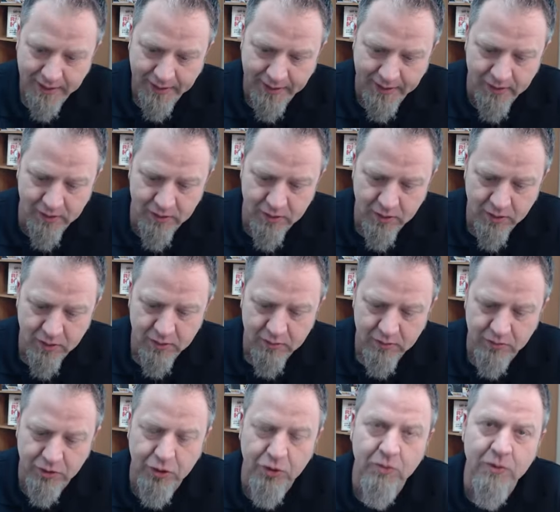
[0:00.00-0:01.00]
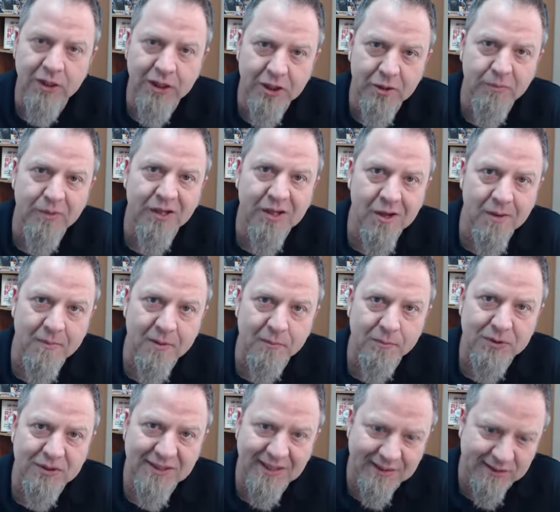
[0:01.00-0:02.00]
and you need to become
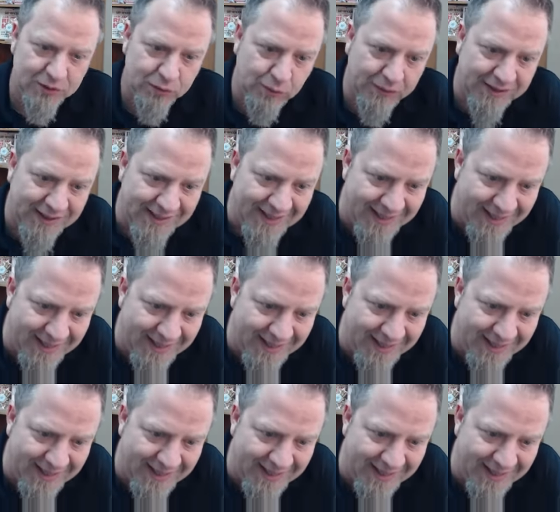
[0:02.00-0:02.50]
obsessed with